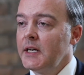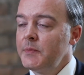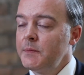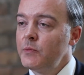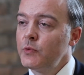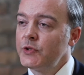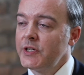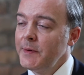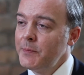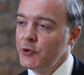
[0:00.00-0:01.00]
but more
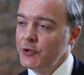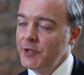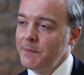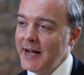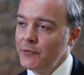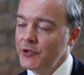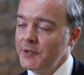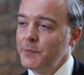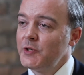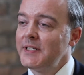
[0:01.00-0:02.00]
so it pushes the boundaries
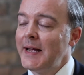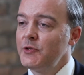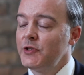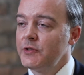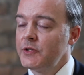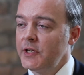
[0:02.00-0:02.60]
and perceptions